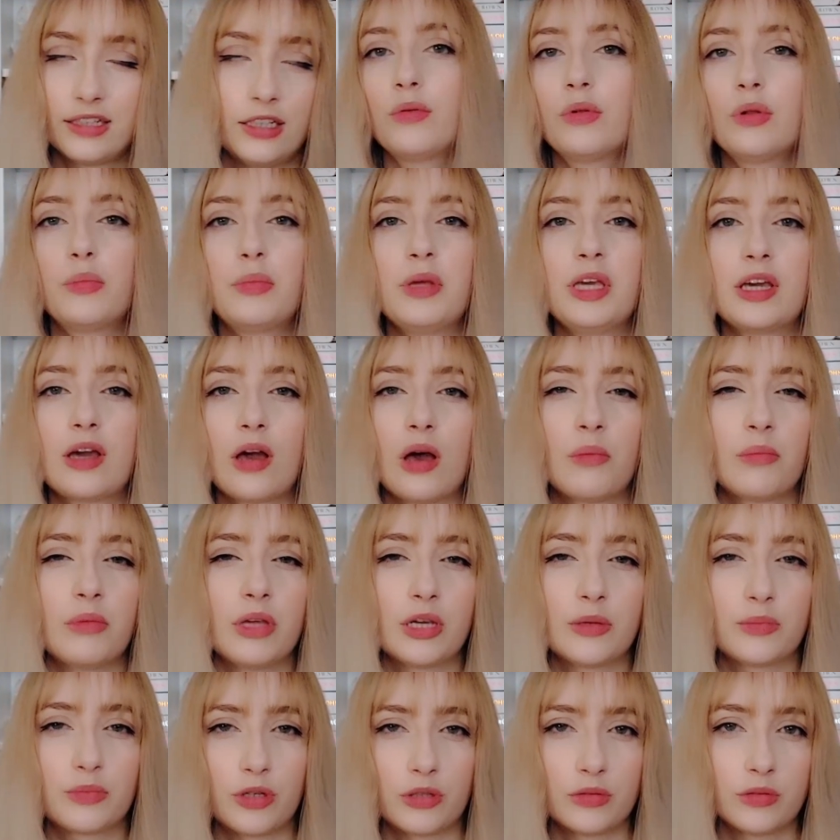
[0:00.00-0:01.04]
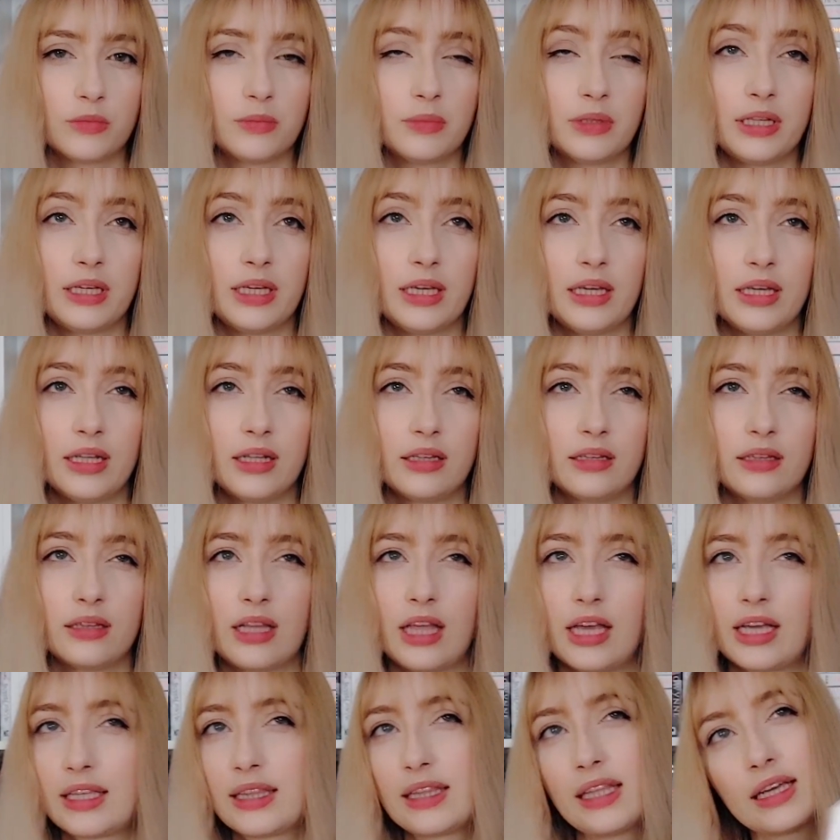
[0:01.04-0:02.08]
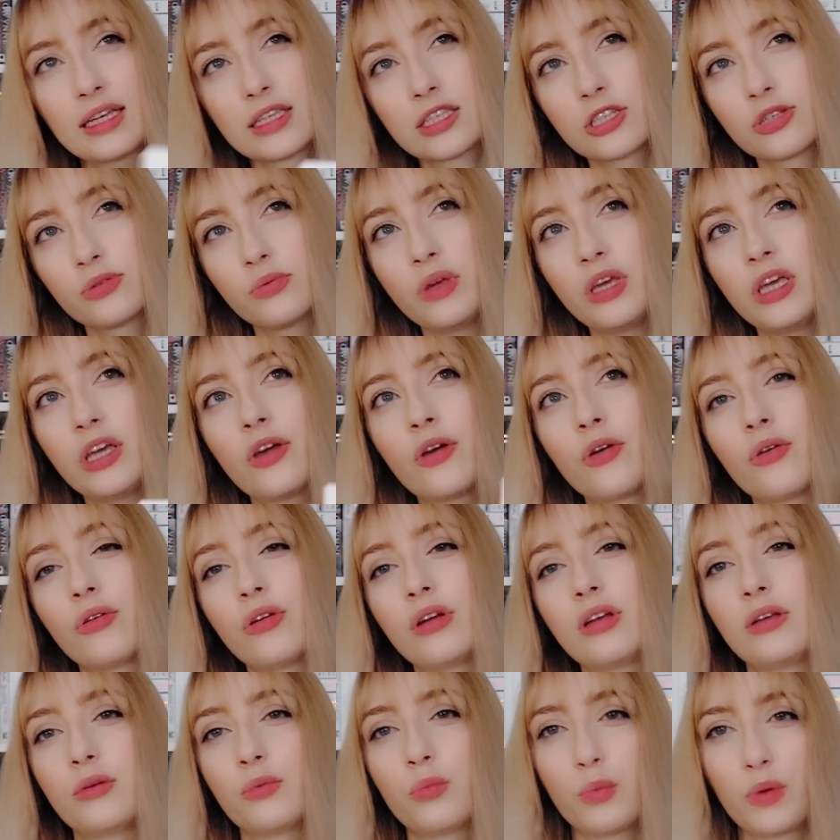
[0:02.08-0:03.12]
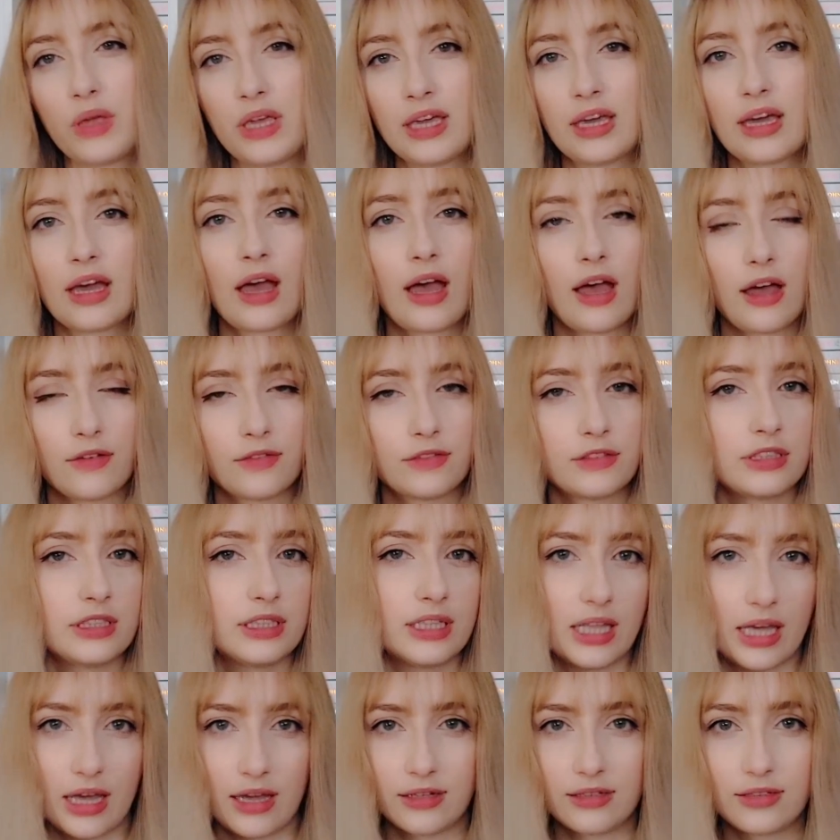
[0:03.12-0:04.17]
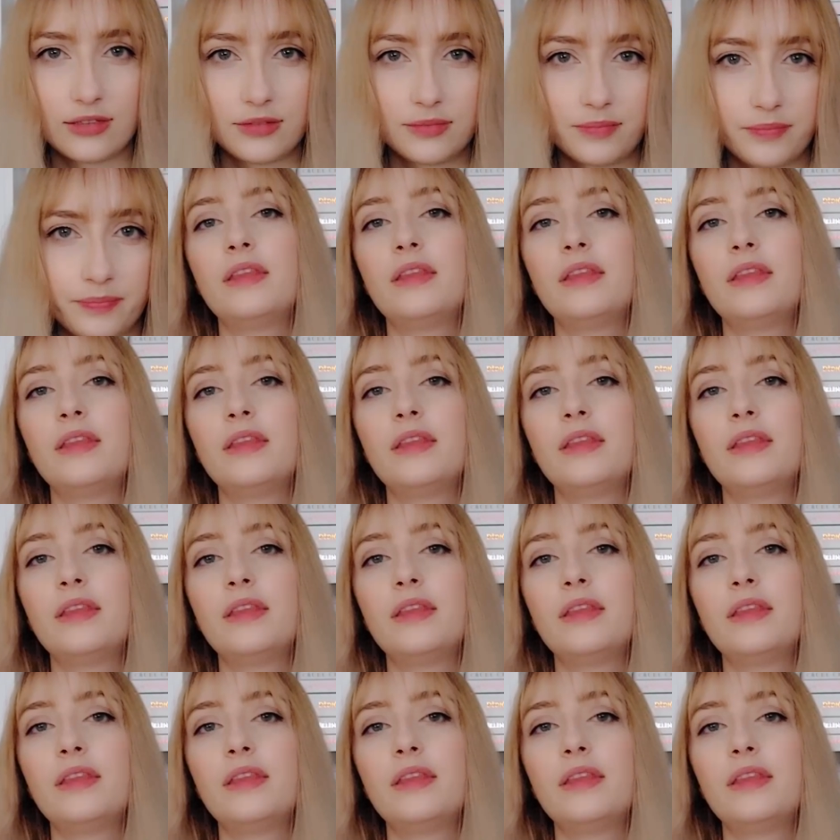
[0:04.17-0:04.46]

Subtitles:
It will be coming probably in like next week or the week after that.